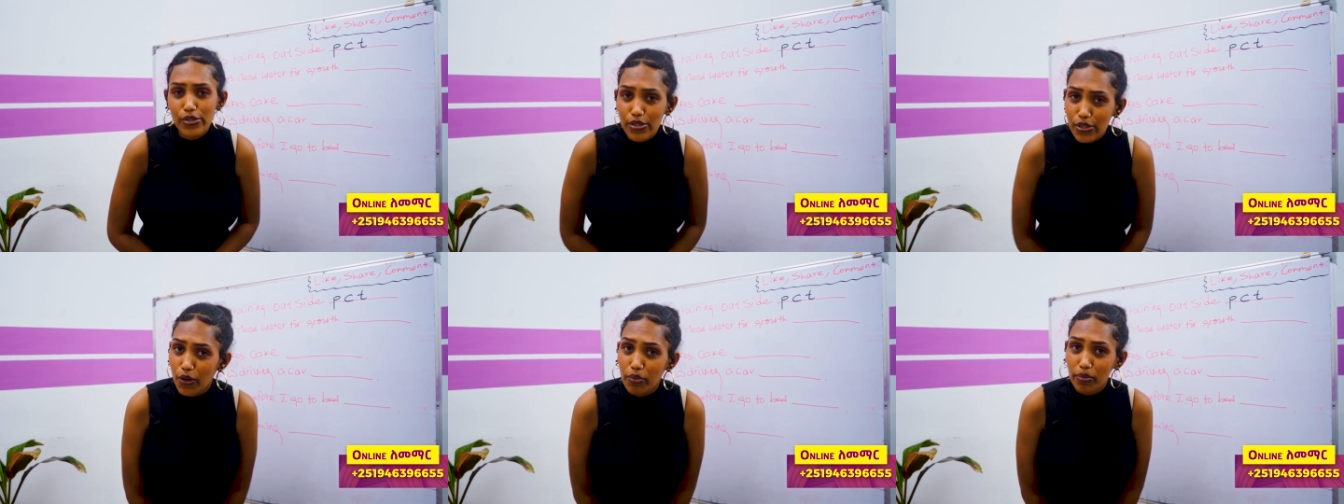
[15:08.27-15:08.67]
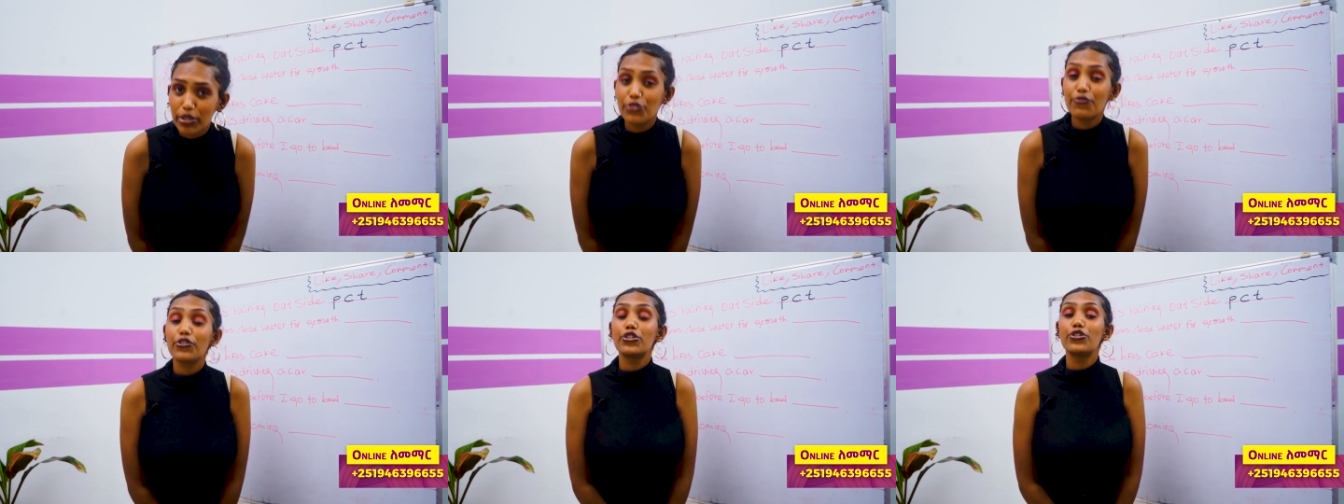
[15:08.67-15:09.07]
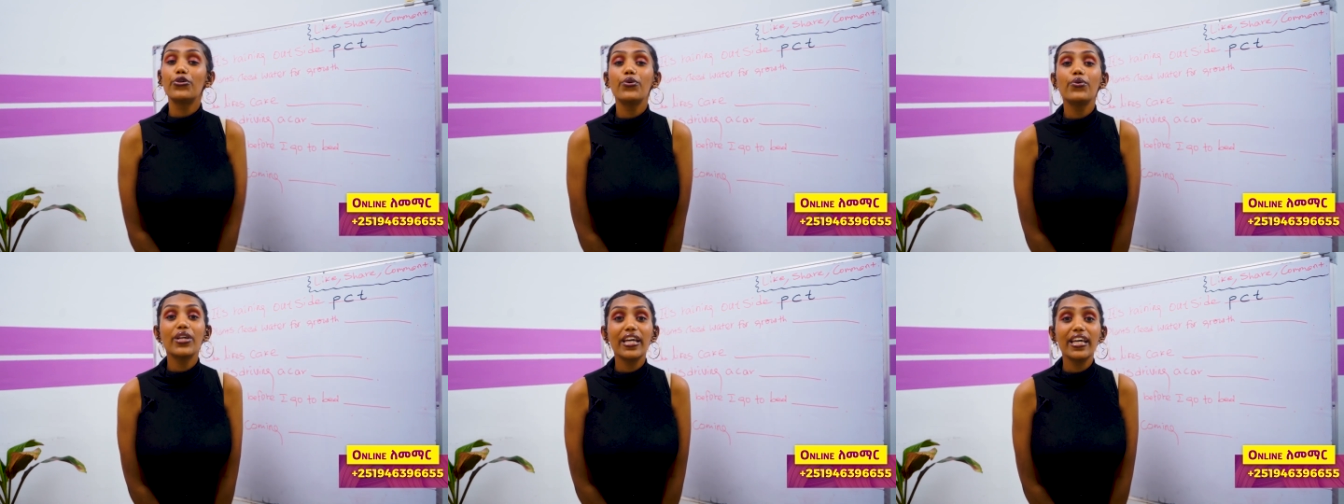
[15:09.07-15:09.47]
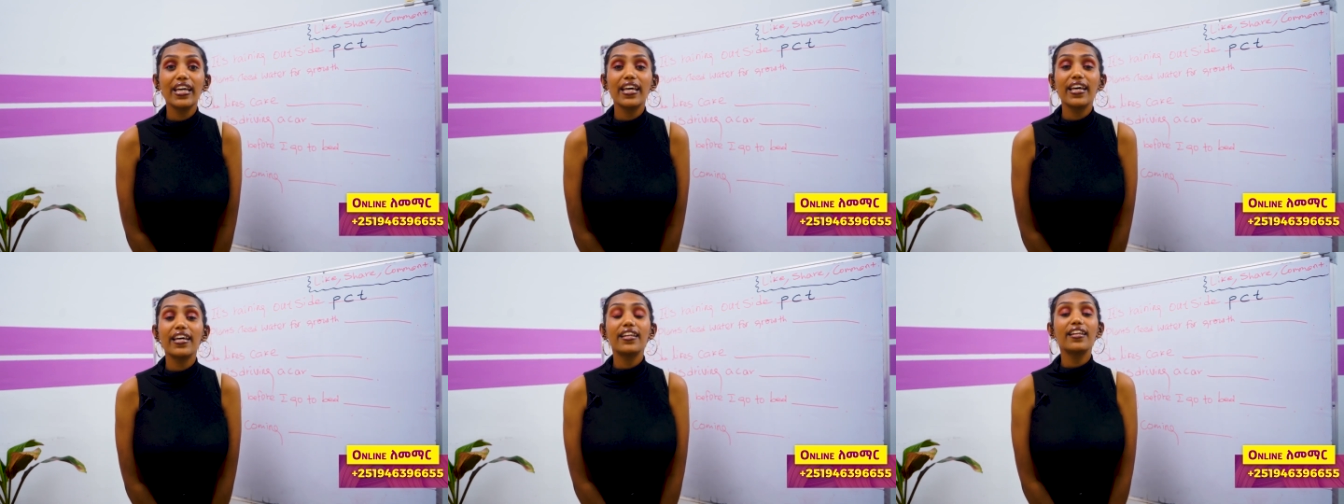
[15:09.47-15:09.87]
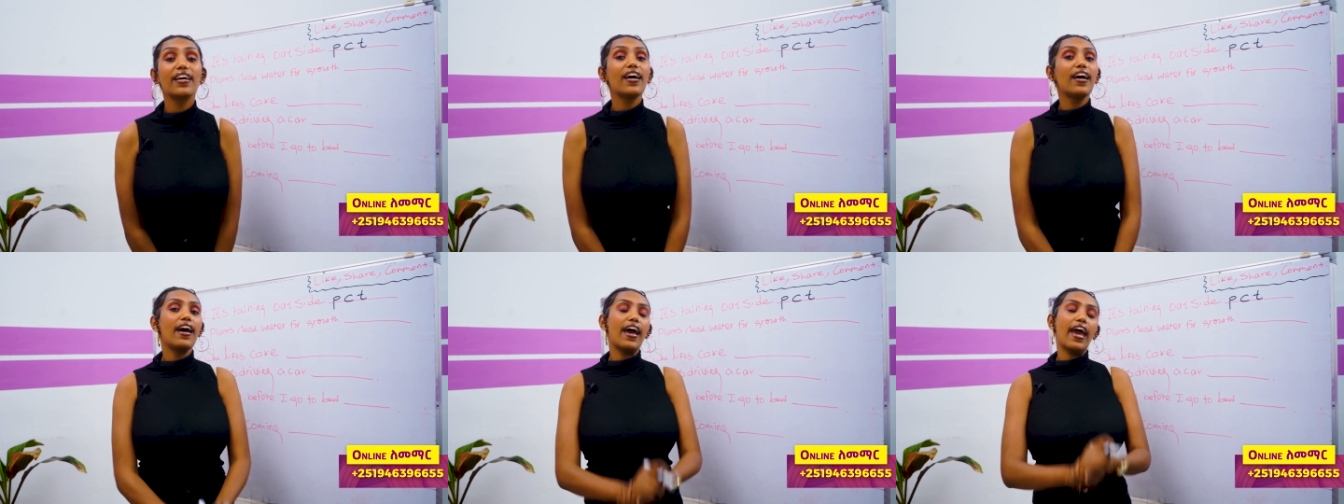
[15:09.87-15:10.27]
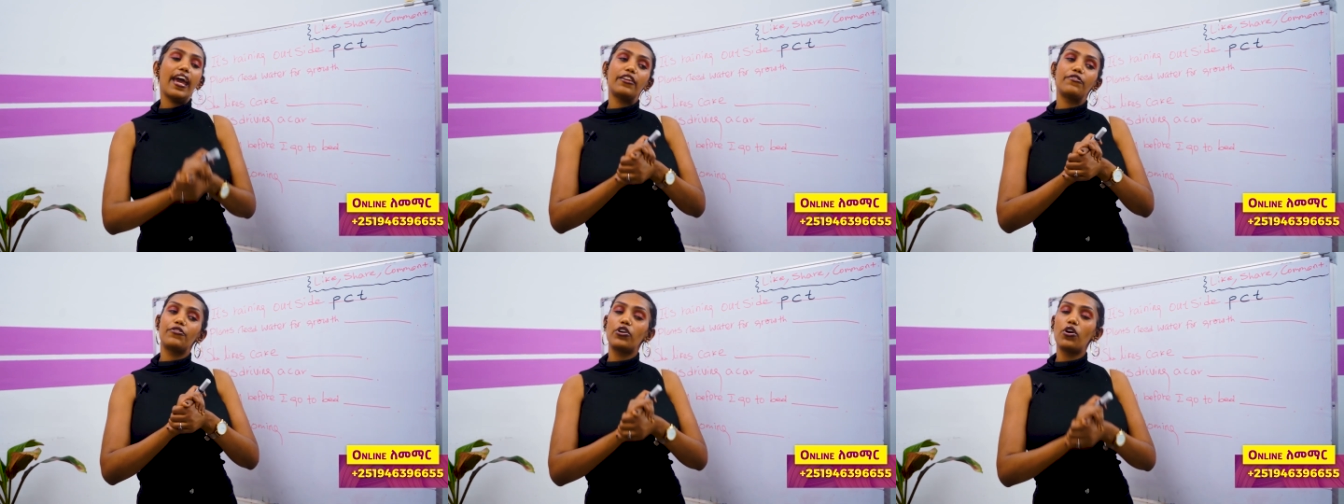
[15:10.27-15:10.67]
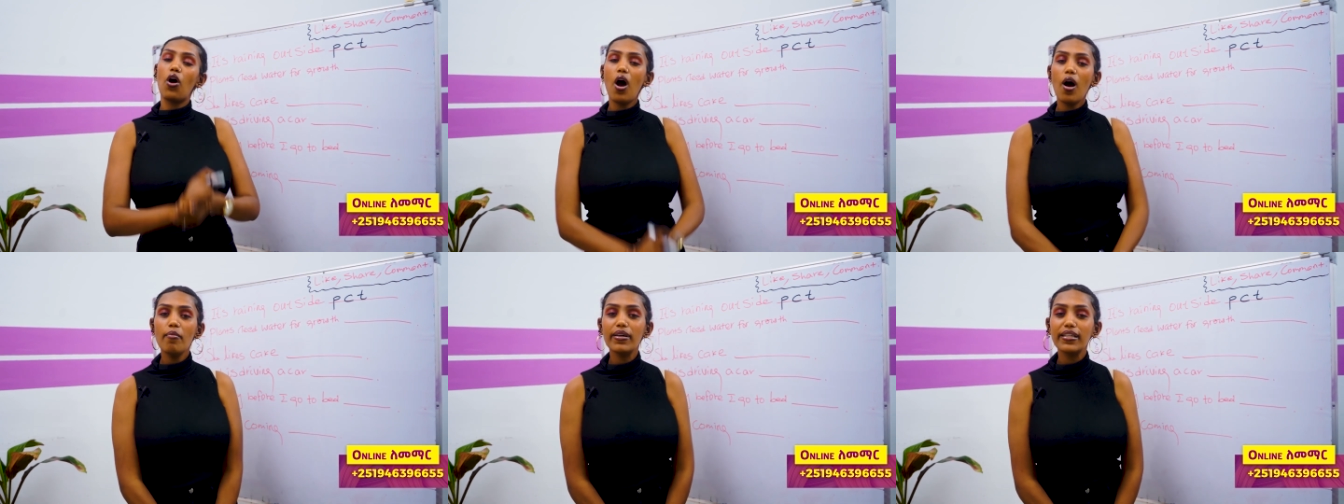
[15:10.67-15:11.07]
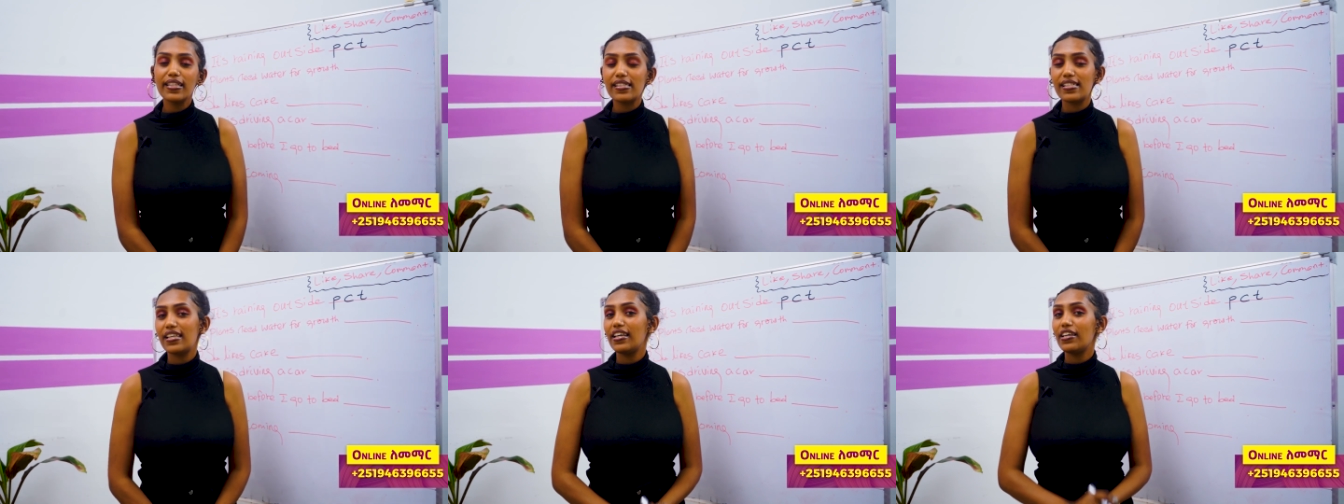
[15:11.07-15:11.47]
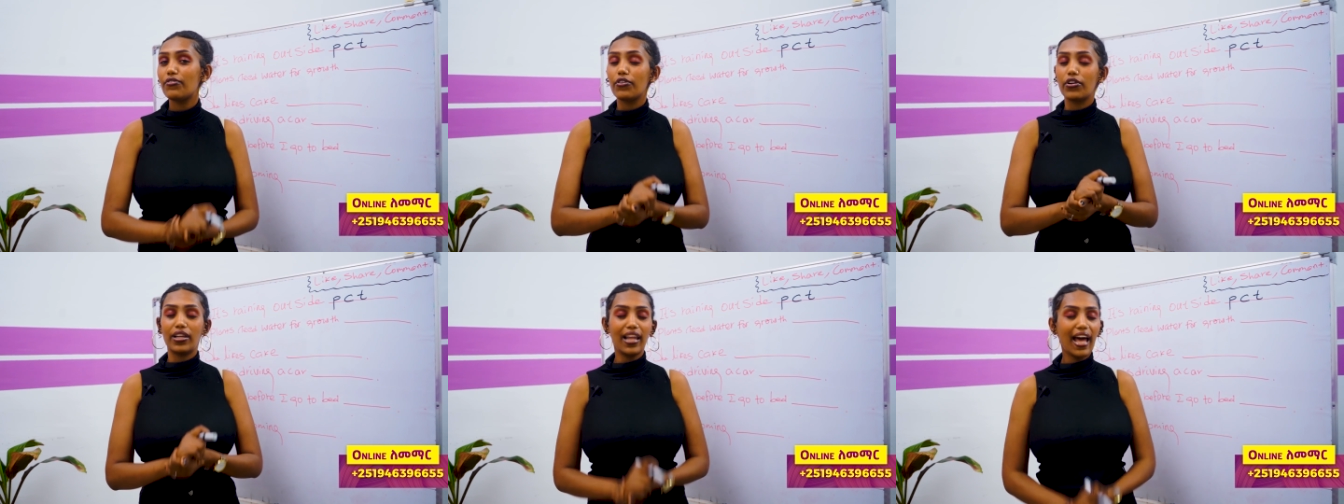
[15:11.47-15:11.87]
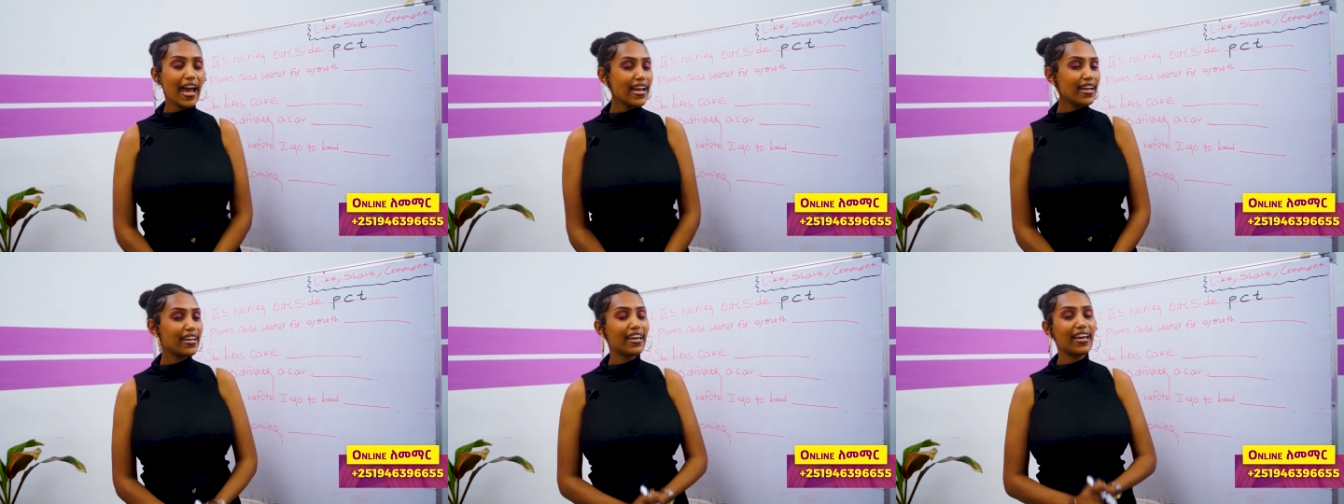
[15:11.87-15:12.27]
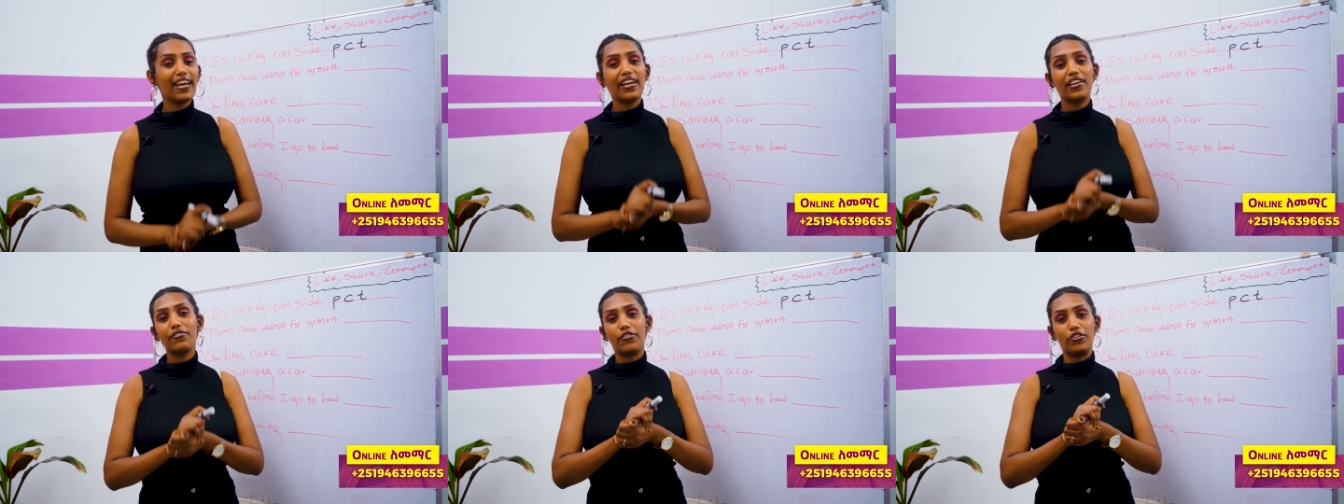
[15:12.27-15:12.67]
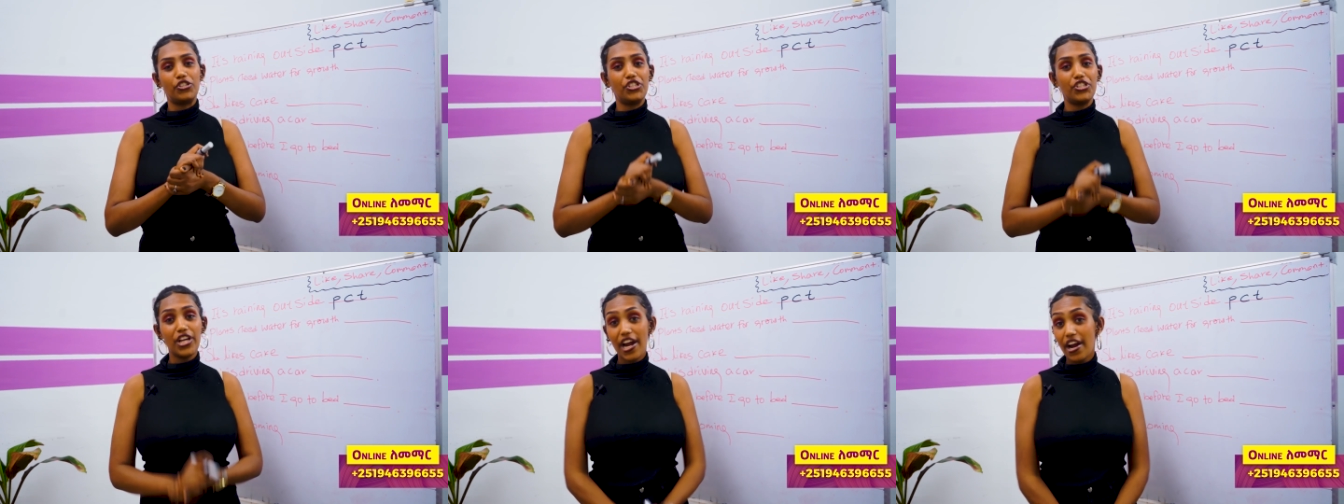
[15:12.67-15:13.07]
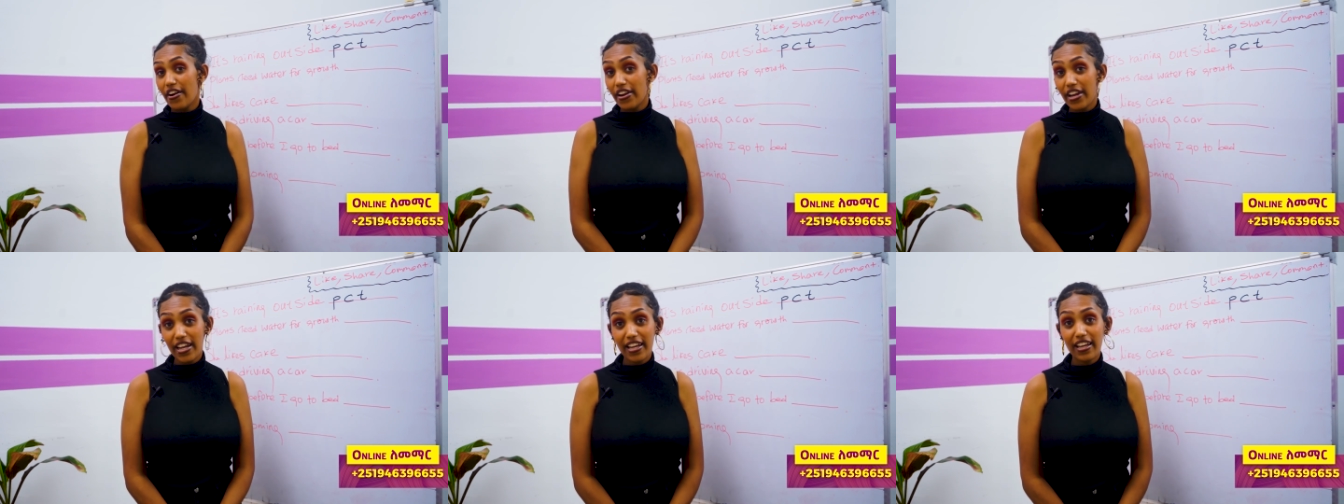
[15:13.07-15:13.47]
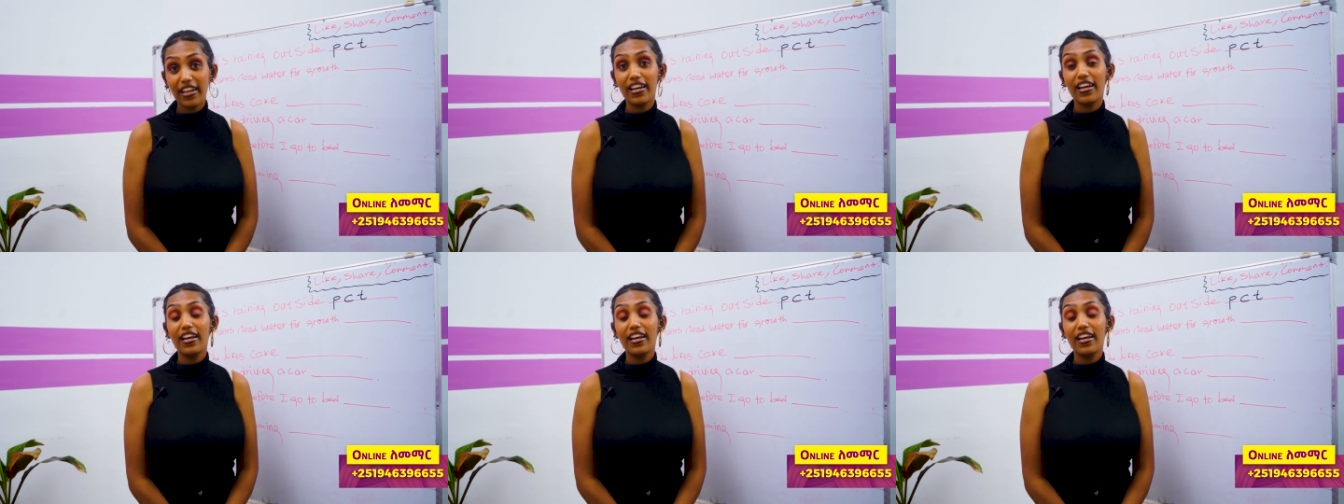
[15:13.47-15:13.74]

so much for tuning in and for commenting, for liking, for sharing.